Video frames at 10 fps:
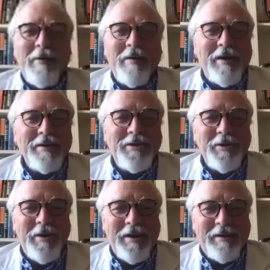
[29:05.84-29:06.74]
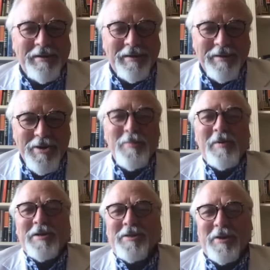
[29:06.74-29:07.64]
enjoyed
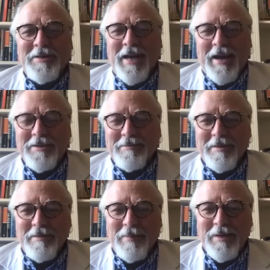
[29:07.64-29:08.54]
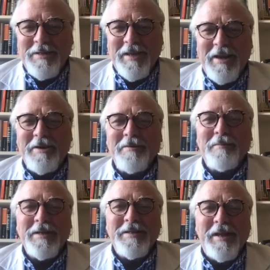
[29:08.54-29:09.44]
numerous contacts with BCO and
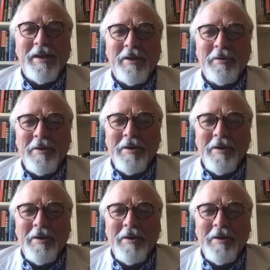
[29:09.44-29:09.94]
BCO